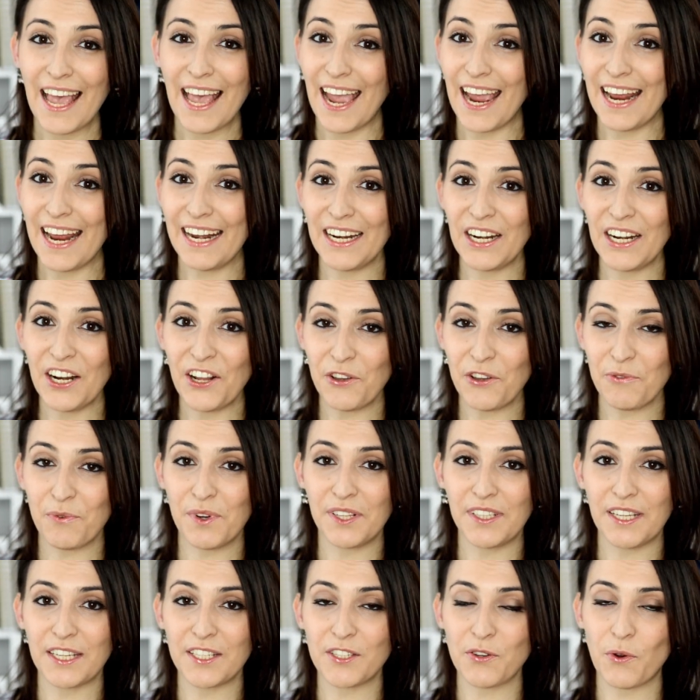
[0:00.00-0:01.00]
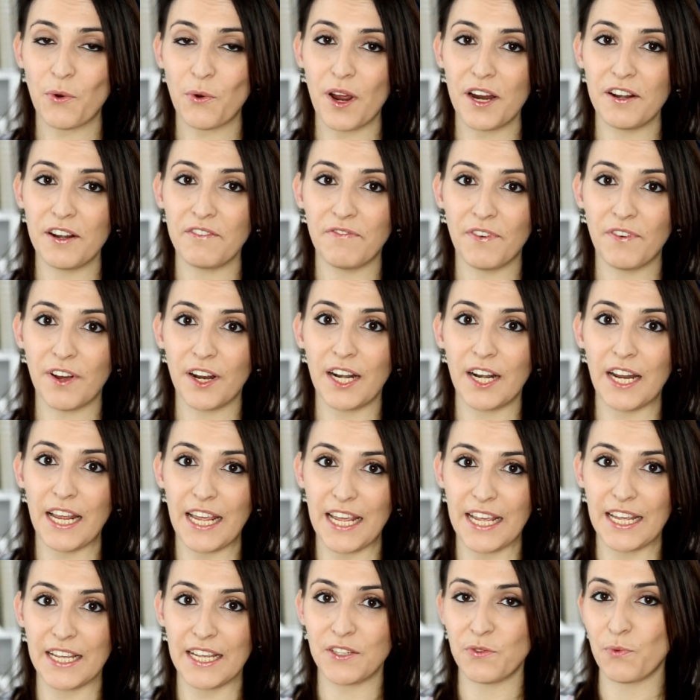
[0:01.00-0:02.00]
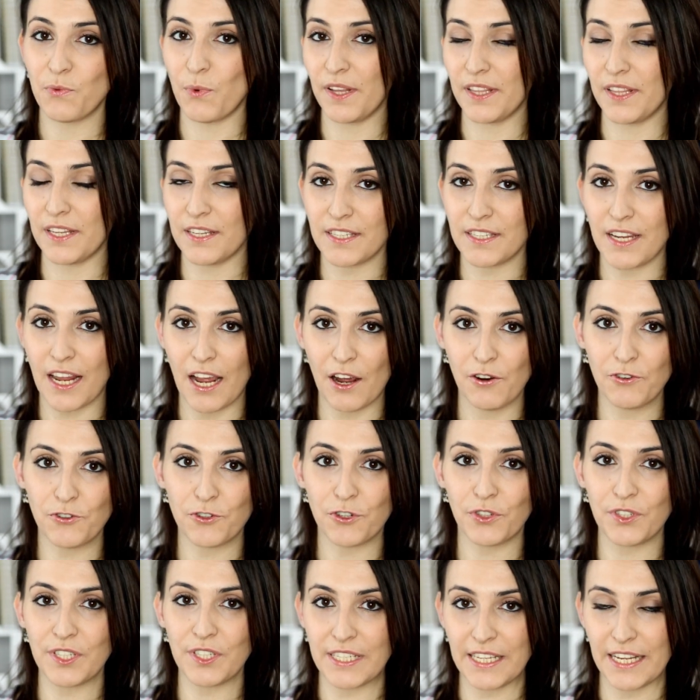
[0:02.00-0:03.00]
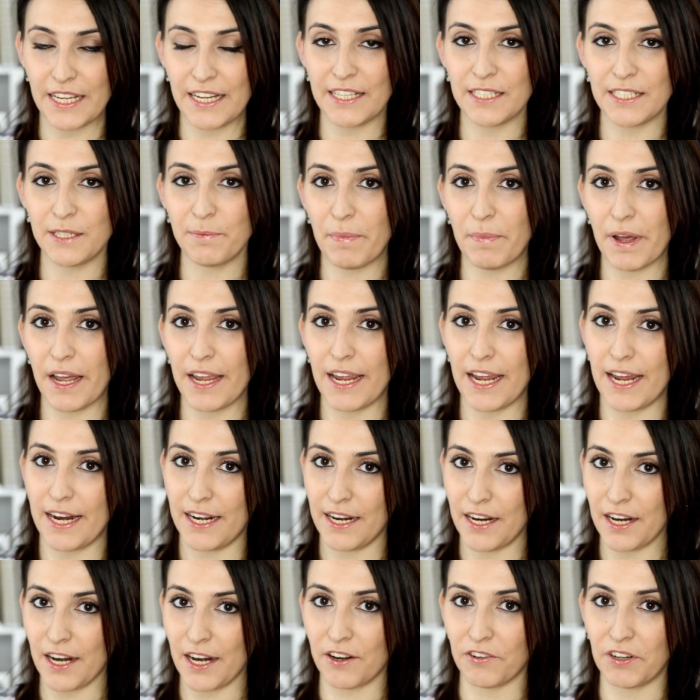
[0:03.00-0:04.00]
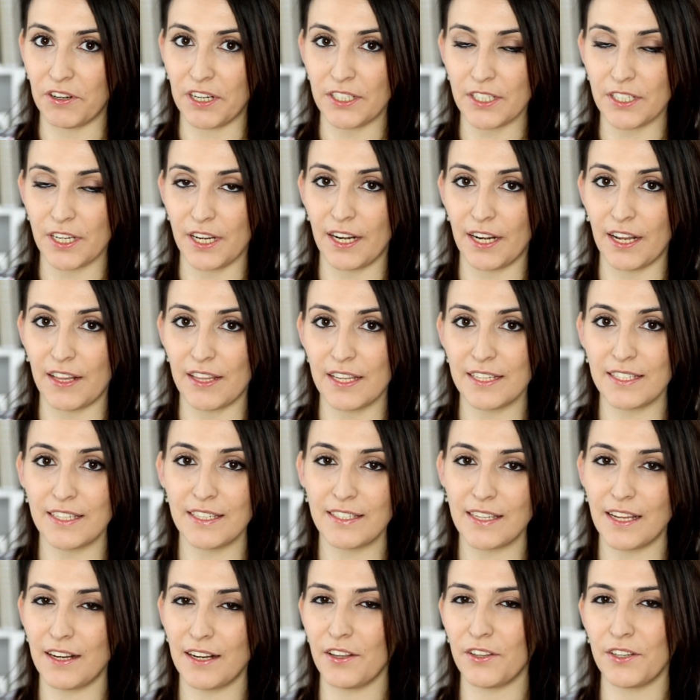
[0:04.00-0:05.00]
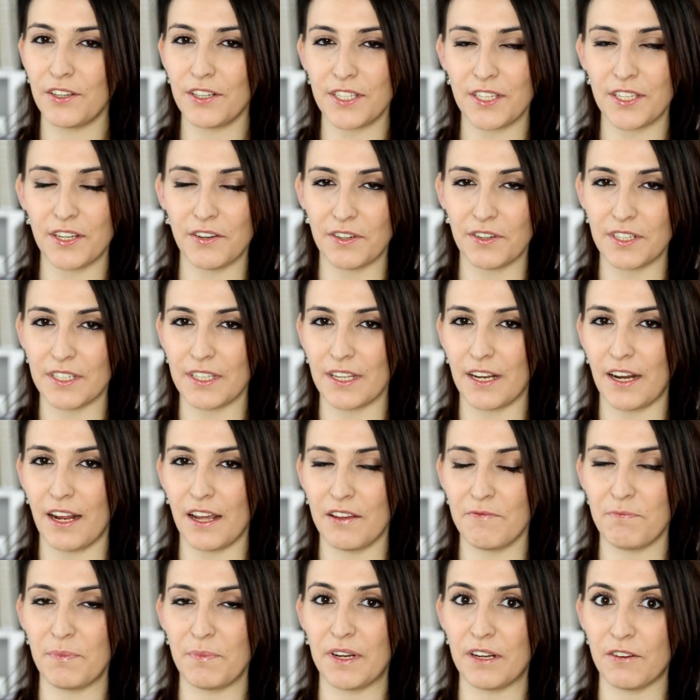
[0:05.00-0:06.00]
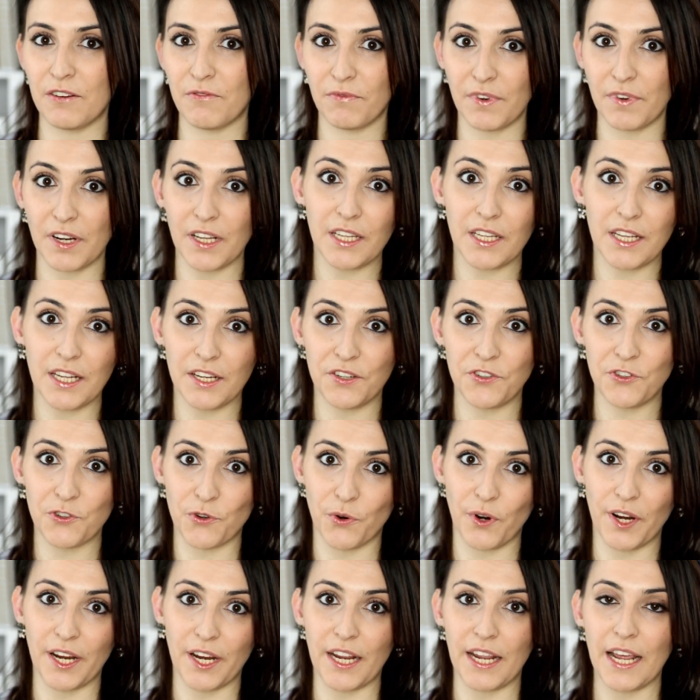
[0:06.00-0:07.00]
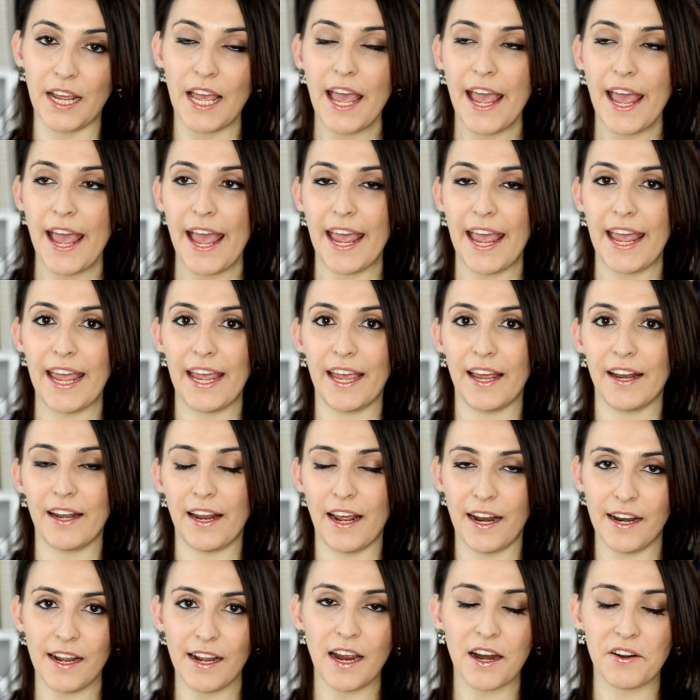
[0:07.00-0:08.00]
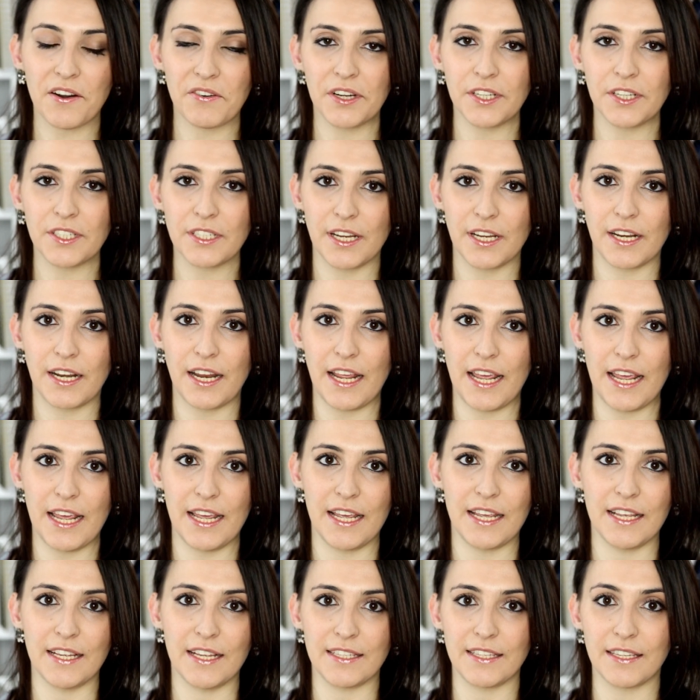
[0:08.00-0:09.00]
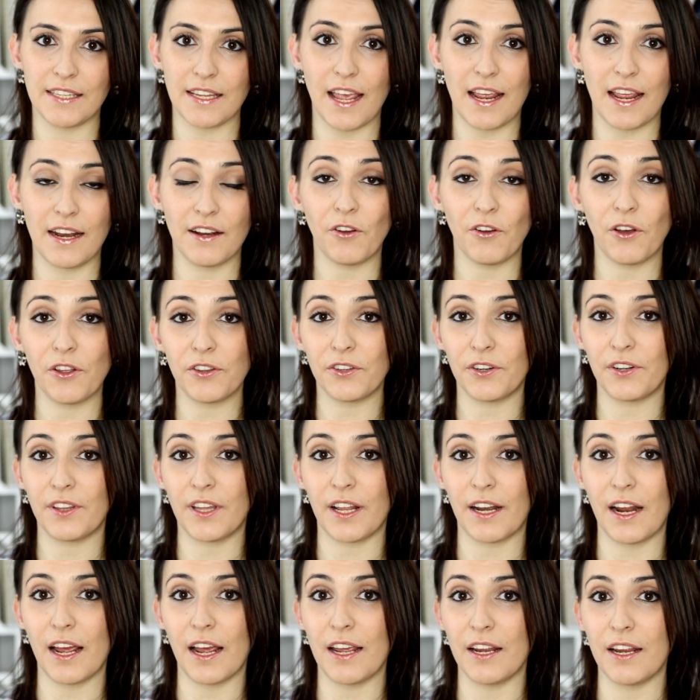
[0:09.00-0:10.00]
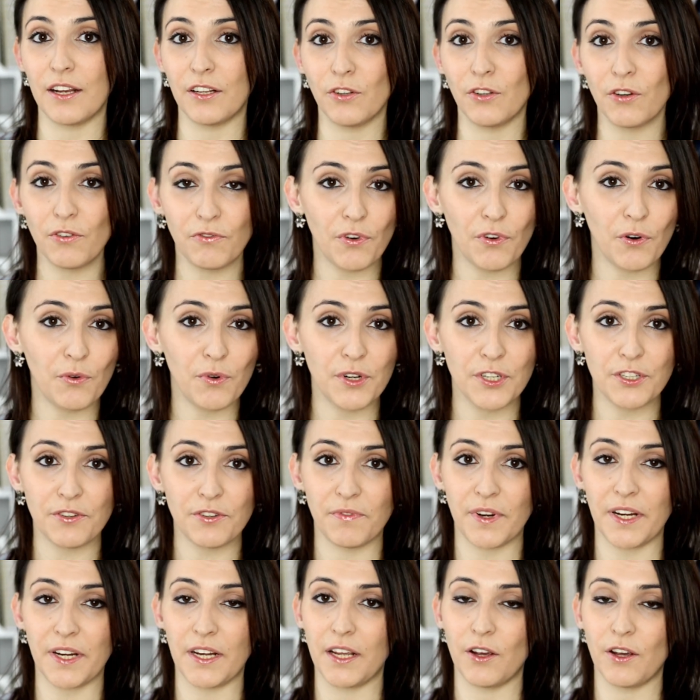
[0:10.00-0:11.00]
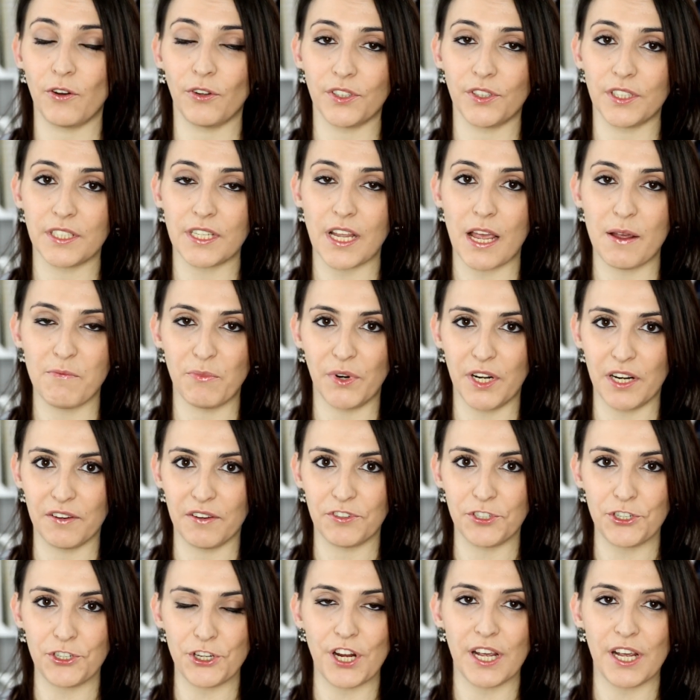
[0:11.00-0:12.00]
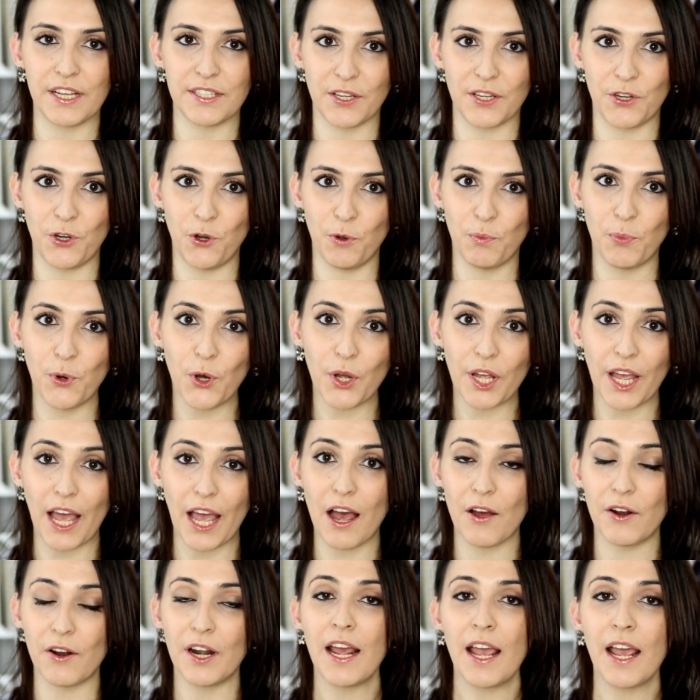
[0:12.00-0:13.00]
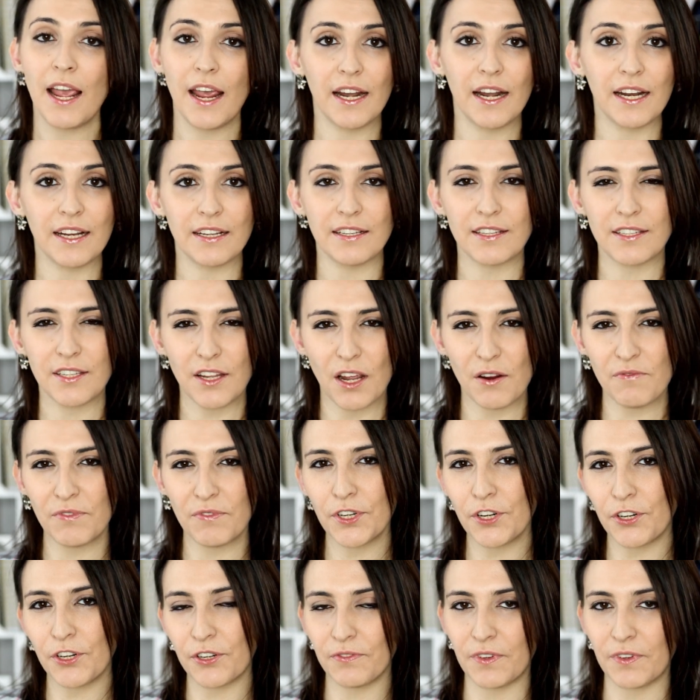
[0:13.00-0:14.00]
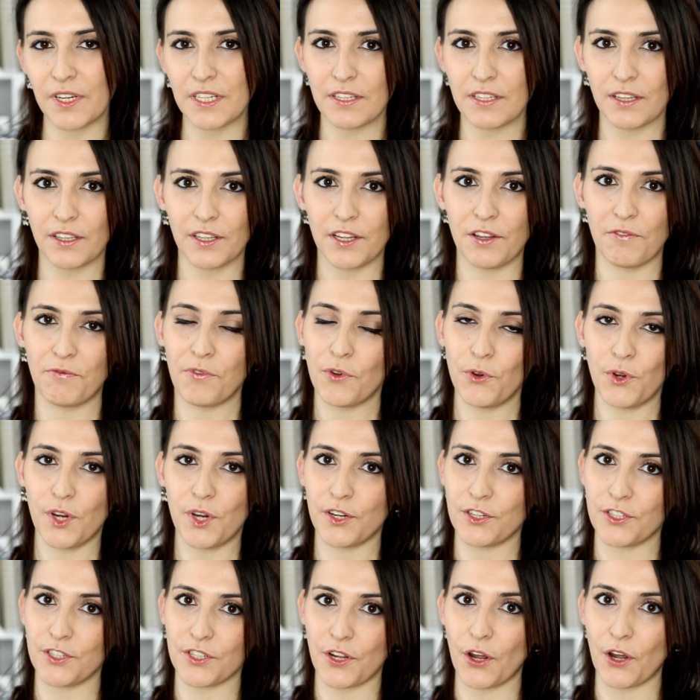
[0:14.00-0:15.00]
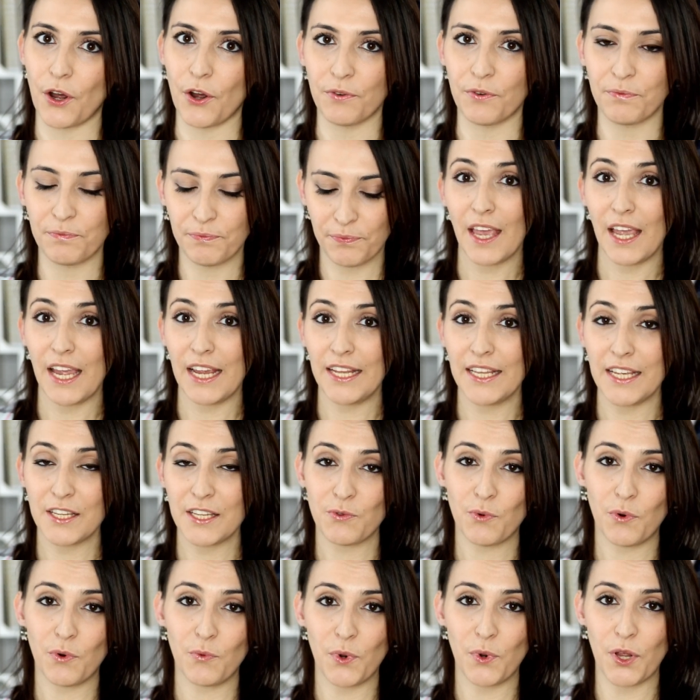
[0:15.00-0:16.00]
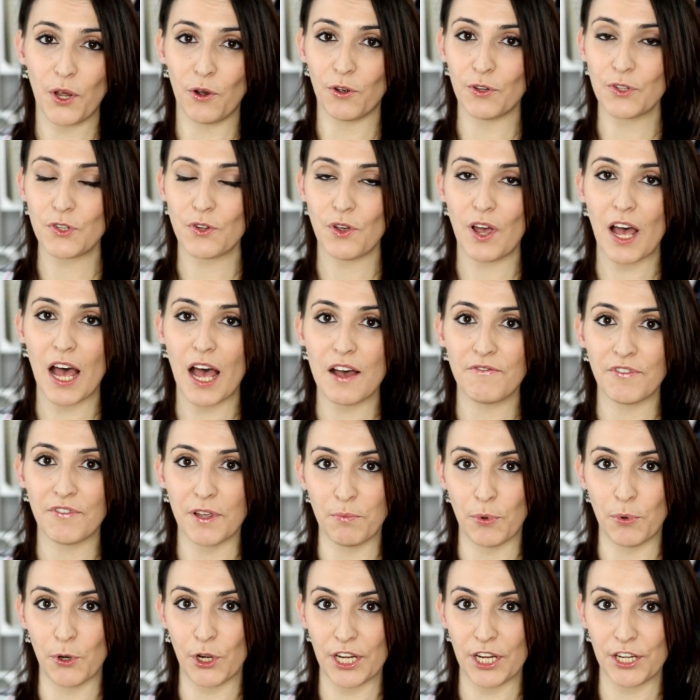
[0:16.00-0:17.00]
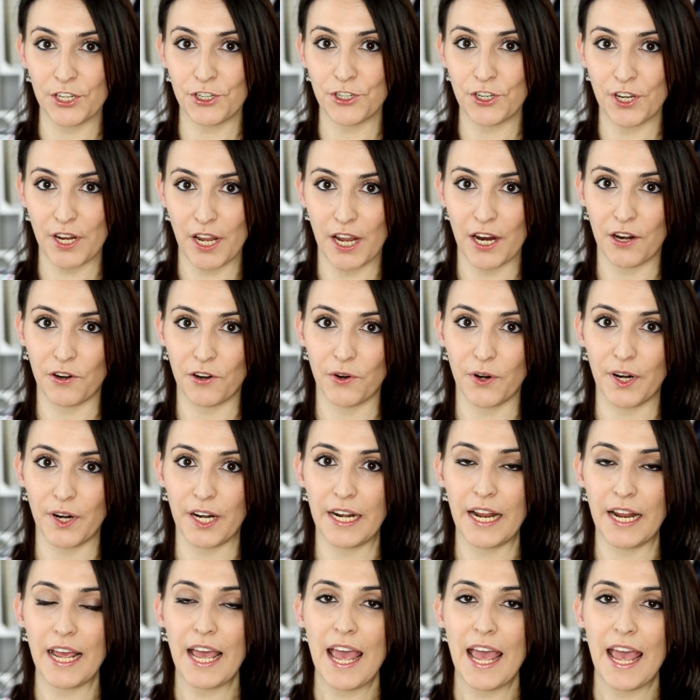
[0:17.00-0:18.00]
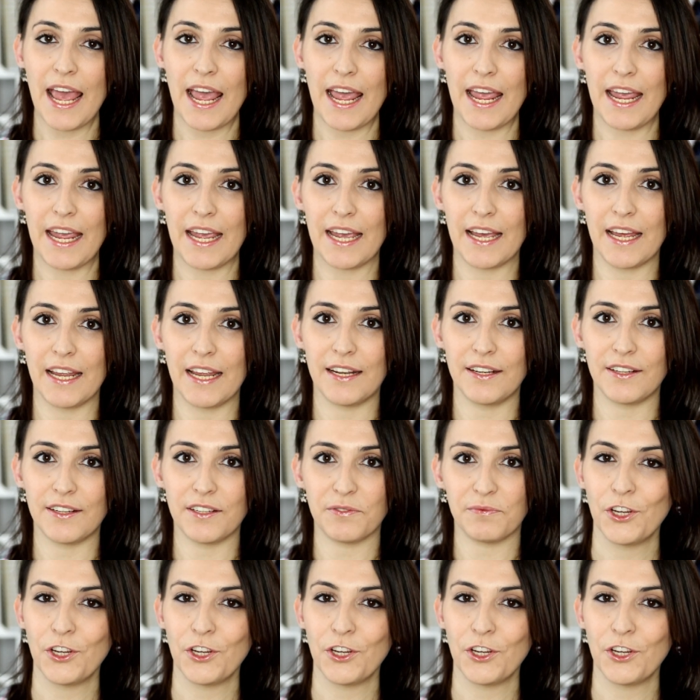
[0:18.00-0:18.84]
And another one that's quite fun is When the Scoundrel Sins by Anna Harrington. This is another series that I've been really enjoying and Anna Harrington is an author that I look forward to reading all the time whenever she has a new book out and I discovered her recently a few years ago. In this one, we also have a bookish heroine, and